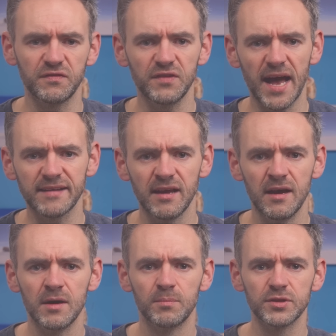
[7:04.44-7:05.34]
flat,
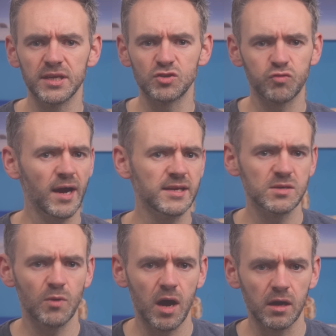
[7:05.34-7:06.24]
but they try
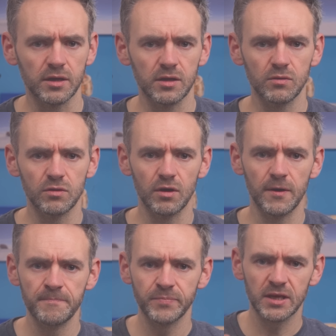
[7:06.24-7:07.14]
to argue
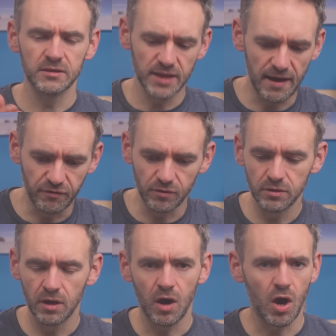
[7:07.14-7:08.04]
that
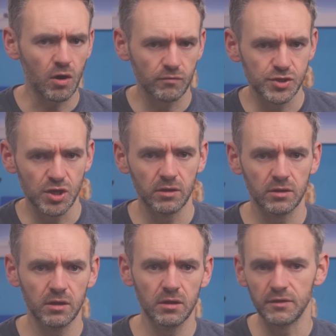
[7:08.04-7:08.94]
level,
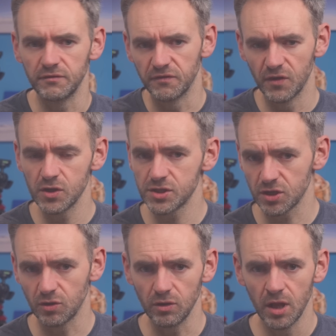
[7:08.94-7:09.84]
horizontal, and
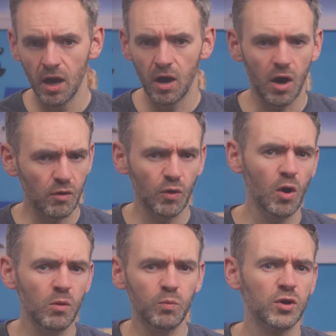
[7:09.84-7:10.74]
vertical are
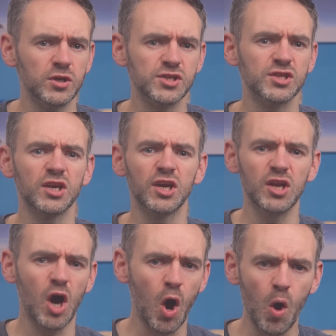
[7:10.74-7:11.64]
all words that
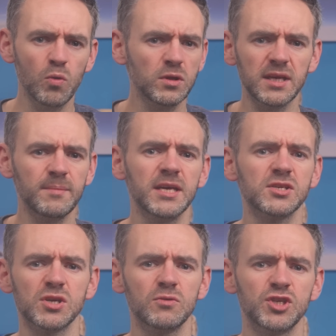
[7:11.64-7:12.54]
can only be
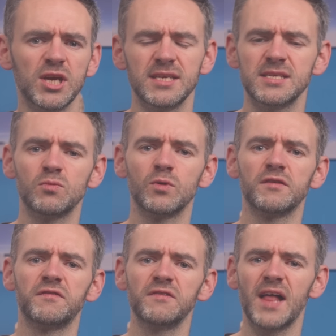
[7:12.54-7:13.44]
associated with a
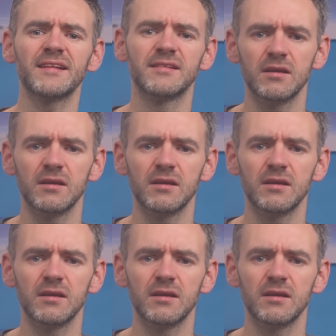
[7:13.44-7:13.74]
flat